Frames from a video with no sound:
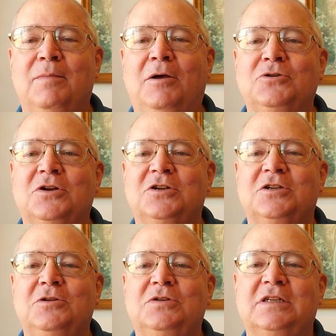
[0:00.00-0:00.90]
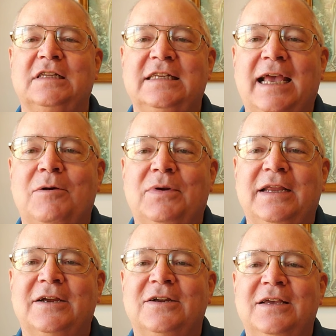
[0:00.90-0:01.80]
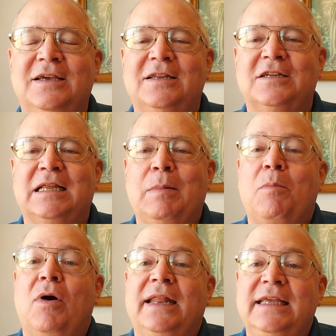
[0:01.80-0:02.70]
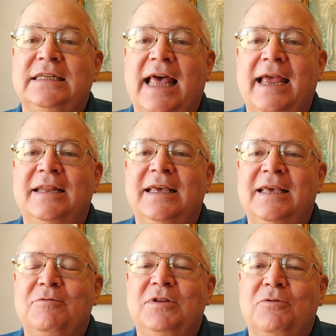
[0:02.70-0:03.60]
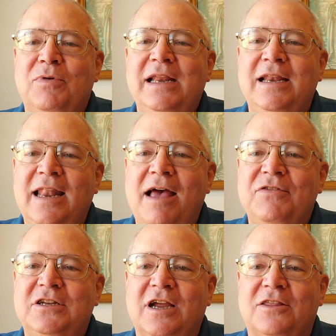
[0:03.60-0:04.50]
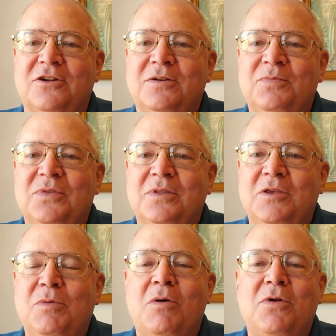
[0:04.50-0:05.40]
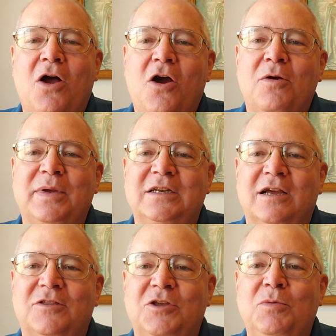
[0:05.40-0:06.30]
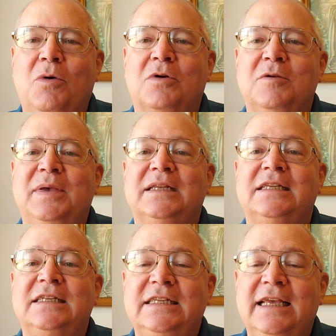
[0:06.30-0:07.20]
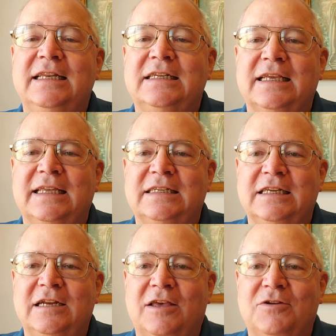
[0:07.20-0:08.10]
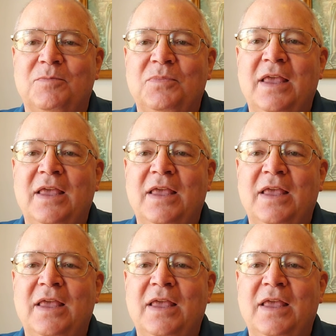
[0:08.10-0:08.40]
Paul sort of just uses the second one here to sum up what he's saying. When you really love each other, you won't harm each other. You won't commit sins against each other.